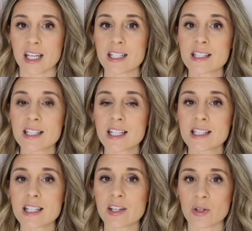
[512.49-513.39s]
This
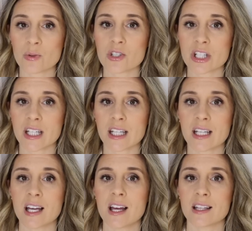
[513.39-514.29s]
is the
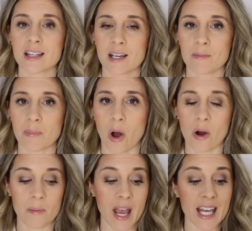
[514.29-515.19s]
Gucci lip
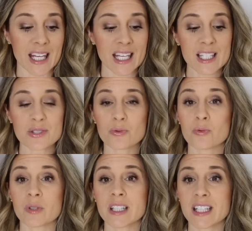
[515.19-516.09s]
balm, and it is
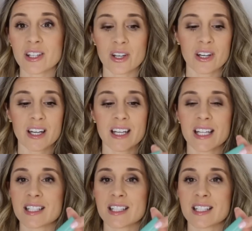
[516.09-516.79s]
really good.